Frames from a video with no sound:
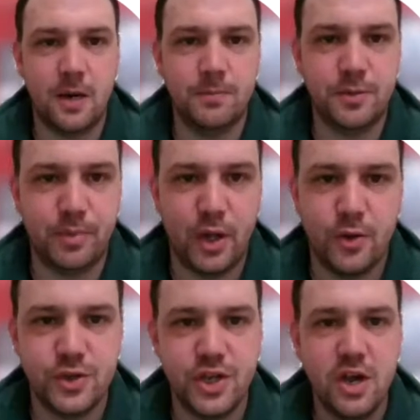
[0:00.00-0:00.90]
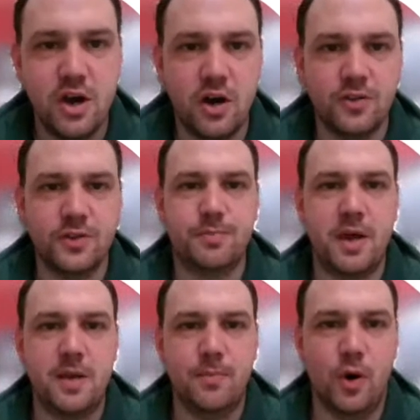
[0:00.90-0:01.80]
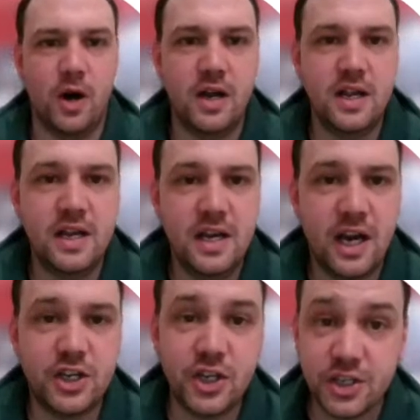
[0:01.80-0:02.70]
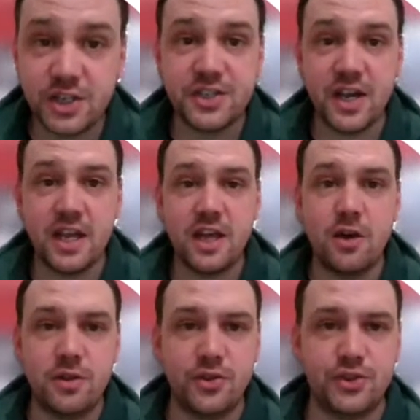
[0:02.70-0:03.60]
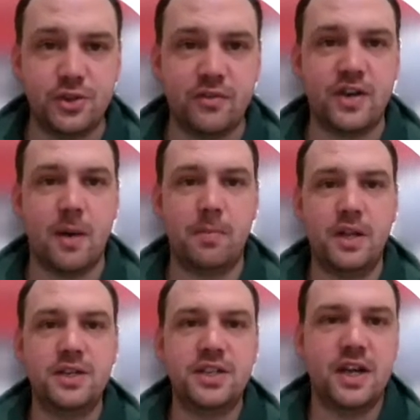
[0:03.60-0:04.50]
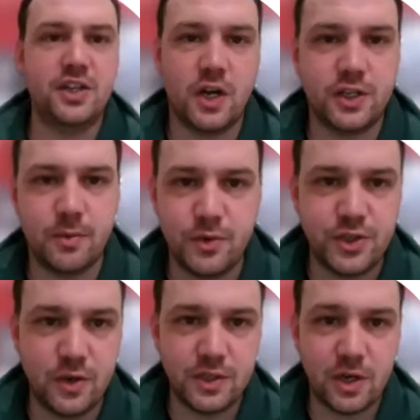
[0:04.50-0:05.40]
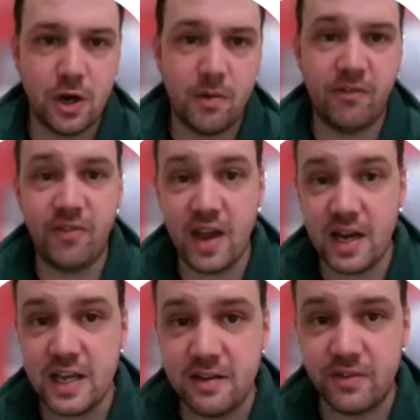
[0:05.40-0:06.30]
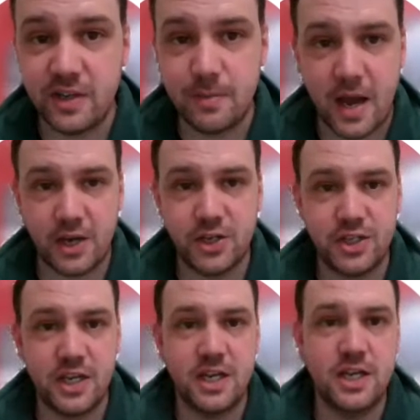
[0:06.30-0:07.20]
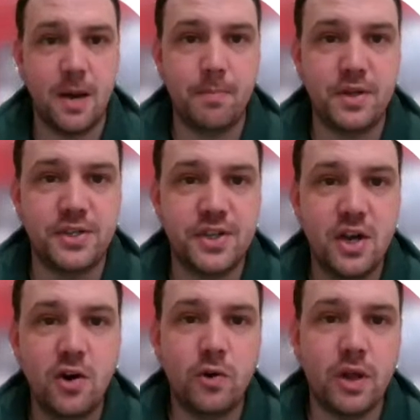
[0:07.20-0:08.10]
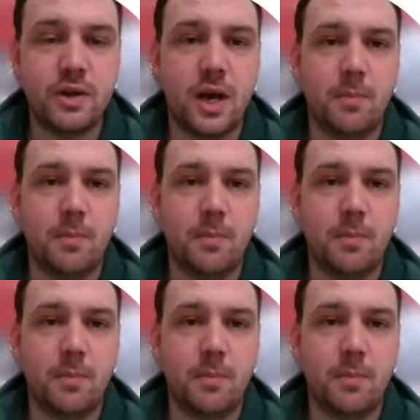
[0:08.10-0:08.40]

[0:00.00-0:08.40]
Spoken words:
come to blows on the SPENNYMOOR. I should just say, though, that the Duke of Cumberland and Charles Edward Stuart are fairly evenly matched in numbers, although